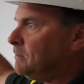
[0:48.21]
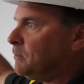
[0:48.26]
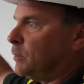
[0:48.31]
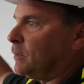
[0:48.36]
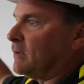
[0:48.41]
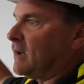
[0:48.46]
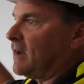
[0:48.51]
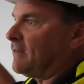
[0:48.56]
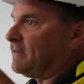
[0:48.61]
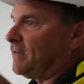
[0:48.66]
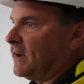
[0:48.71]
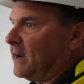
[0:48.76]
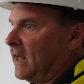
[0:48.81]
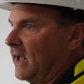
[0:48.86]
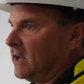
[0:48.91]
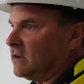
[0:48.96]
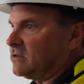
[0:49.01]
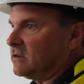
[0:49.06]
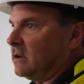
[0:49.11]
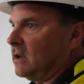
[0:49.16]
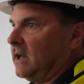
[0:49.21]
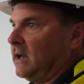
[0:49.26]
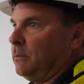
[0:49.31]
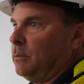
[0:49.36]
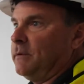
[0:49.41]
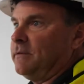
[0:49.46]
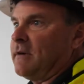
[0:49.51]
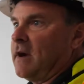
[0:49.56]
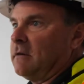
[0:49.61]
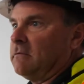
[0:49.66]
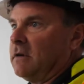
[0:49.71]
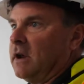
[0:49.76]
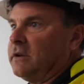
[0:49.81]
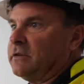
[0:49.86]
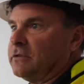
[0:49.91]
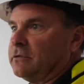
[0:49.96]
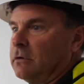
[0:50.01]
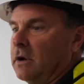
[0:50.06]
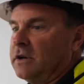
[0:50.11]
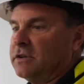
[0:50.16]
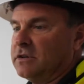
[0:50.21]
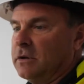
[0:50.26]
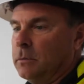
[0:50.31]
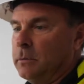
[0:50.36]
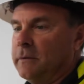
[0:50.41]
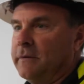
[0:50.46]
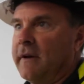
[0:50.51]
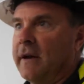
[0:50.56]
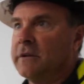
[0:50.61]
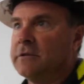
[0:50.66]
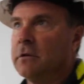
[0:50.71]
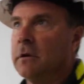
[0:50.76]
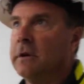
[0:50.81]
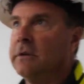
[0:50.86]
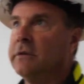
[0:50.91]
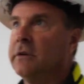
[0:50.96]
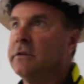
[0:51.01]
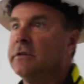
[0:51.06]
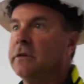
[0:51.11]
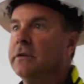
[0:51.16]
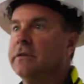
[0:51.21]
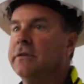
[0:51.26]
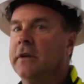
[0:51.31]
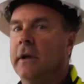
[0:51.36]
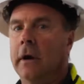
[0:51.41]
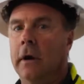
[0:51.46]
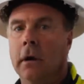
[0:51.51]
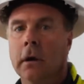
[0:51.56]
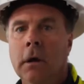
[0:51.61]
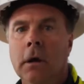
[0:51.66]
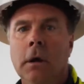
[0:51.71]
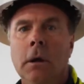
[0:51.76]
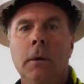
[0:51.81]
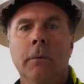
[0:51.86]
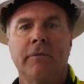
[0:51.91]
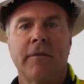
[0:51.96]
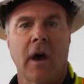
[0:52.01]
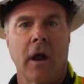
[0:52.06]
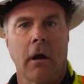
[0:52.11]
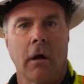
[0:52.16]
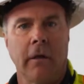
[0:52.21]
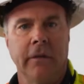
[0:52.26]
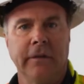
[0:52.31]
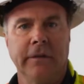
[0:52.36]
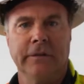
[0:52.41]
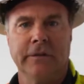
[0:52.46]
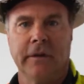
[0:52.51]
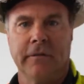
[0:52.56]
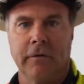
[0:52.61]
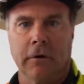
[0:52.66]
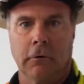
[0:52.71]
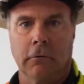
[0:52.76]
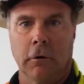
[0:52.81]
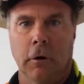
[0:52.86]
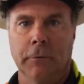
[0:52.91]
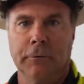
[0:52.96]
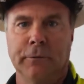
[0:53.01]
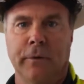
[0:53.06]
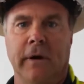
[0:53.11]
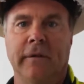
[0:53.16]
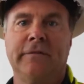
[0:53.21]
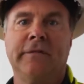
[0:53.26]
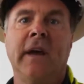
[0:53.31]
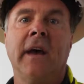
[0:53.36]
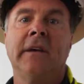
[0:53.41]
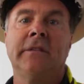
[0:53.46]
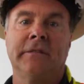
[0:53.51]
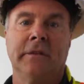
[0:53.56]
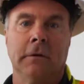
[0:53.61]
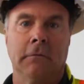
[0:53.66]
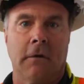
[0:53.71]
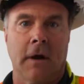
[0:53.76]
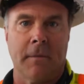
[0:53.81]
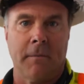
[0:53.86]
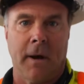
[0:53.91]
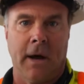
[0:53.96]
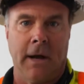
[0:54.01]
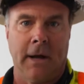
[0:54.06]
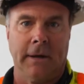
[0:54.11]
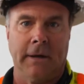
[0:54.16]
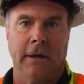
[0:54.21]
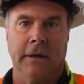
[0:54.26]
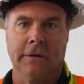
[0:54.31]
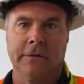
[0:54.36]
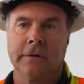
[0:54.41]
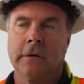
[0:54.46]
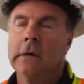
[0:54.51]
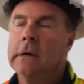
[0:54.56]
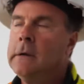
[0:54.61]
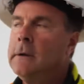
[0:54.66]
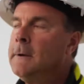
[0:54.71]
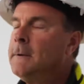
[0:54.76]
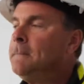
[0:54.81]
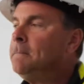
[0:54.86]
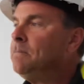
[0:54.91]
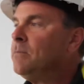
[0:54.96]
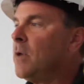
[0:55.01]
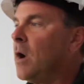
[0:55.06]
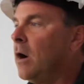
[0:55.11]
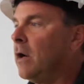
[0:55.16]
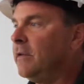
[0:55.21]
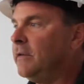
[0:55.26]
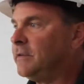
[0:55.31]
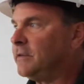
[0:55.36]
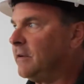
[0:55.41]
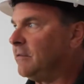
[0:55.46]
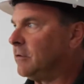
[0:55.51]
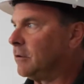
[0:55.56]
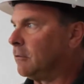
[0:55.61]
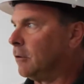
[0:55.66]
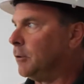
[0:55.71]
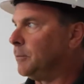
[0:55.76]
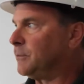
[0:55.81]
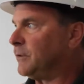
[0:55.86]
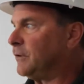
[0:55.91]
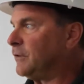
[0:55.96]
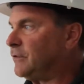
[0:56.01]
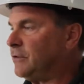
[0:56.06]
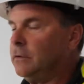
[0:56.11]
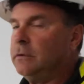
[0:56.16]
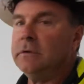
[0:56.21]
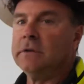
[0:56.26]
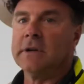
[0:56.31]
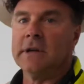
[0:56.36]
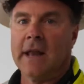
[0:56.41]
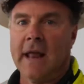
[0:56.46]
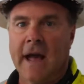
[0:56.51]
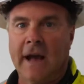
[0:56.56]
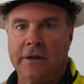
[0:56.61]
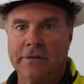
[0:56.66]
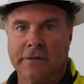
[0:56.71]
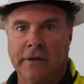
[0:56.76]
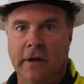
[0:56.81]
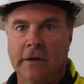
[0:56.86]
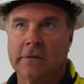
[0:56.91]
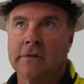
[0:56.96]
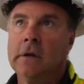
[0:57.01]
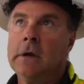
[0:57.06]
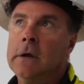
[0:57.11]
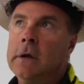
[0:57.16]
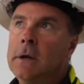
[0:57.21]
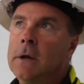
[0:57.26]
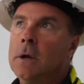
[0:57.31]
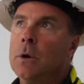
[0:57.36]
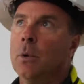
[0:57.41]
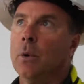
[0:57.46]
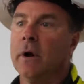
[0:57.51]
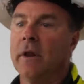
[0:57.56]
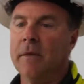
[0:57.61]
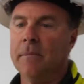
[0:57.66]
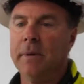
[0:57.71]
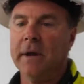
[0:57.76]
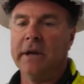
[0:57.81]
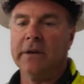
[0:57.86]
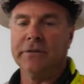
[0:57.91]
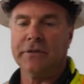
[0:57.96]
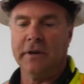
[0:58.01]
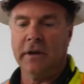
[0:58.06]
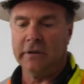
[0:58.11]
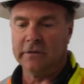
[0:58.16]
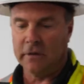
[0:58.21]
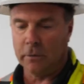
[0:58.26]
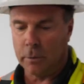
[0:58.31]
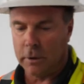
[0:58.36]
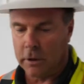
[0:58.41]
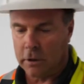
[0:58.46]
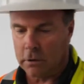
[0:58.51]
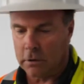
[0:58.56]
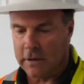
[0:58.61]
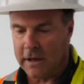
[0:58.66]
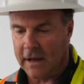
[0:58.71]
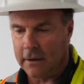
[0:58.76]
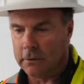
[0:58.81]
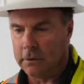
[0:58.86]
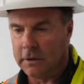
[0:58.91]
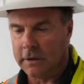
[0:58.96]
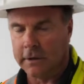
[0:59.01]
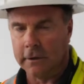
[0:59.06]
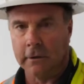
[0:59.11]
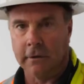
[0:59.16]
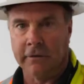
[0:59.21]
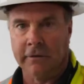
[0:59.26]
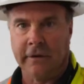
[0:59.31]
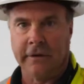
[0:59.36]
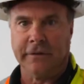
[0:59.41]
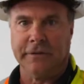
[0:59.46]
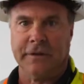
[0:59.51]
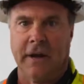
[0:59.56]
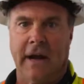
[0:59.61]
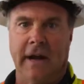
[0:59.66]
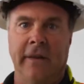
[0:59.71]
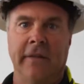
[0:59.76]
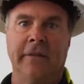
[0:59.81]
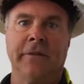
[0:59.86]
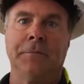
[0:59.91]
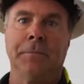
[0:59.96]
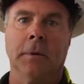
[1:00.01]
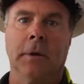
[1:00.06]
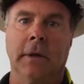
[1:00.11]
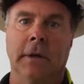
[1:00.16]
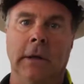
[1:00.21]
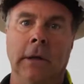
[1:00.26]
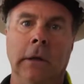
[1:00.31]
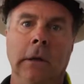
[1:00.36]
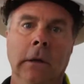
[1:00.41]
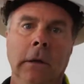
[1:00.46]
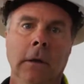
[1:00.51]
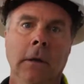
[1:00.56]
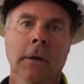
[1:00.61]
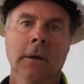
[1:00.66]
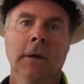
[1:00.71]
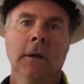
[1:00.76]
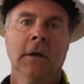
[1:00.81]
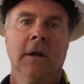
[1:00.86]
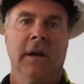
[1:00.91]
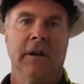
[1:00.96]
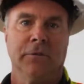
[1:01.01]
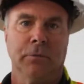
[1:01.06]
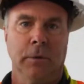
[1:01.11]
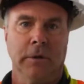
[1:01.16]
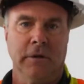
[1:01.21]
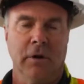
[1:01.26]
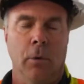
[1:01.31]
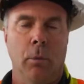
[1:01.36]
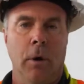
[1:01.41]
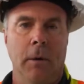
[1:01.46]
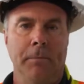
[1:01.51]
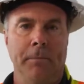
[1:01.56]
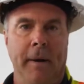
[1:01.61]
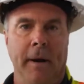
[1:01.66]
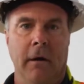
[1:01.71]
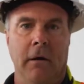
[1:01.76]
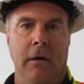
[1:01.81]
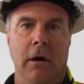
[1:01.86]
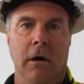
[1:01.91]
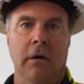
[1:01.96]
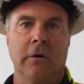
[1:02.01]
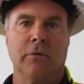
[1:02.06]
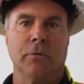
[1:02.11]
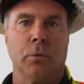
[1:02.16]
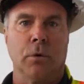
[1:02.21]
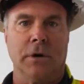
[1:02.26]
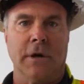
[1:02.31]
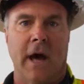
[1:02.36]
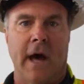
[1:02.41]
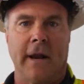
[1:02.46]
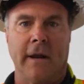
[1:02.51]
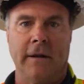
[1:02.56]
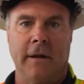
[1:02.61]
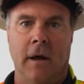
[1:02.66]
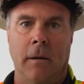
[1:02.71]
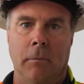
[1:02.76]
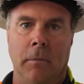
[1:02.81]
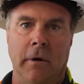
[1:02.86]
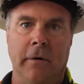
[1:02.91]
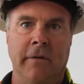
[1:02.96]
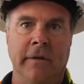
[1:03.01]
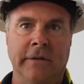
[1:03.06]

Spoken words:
We've got financial aid, we've got registration, we've got transition center. We've got all these different groups. We have testing right behind us. All these different groups the student can access. One of the biggest things that we heard loud and clear in the design of this building is we don't want barriers. We're not a number.